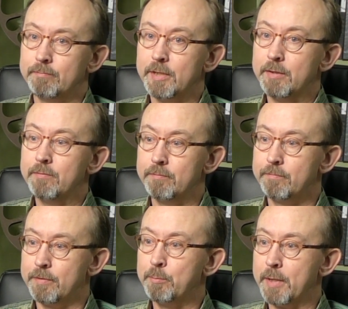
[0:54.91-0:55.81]
in
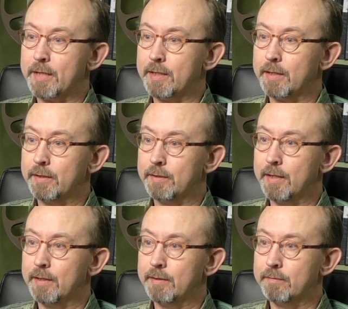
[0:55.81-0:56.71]
filmmaking,
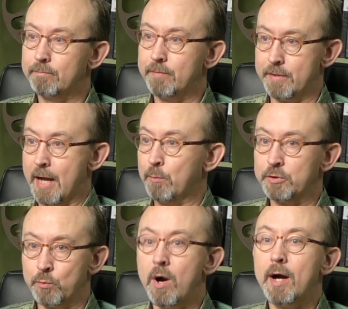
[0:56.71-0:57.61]
and that
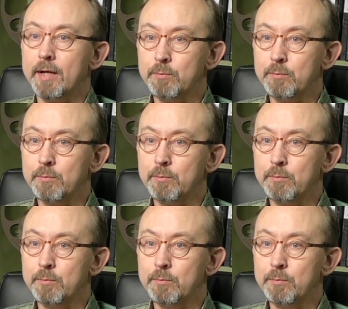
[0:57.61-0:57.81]
was why.